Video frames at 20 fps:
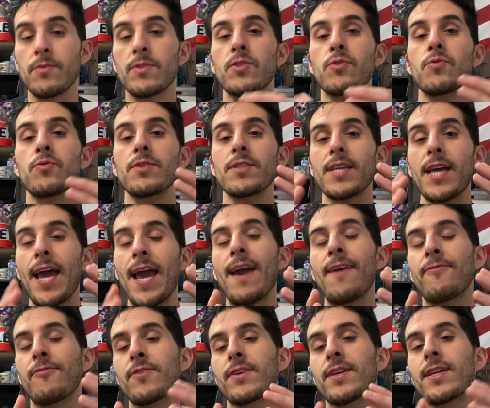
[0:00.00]
which was
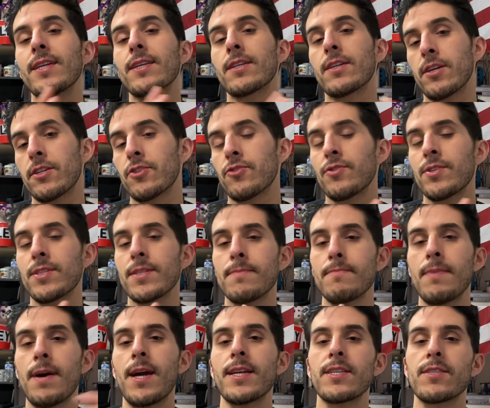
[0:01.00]
African countries and
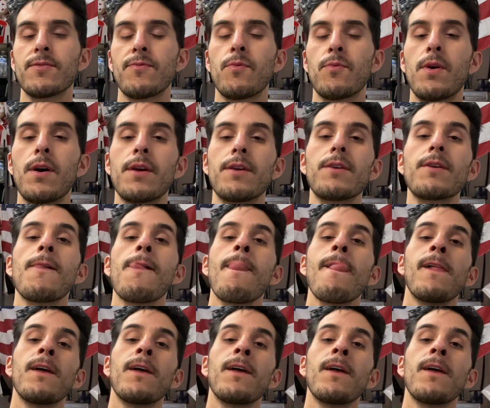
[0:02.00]
bodies of water.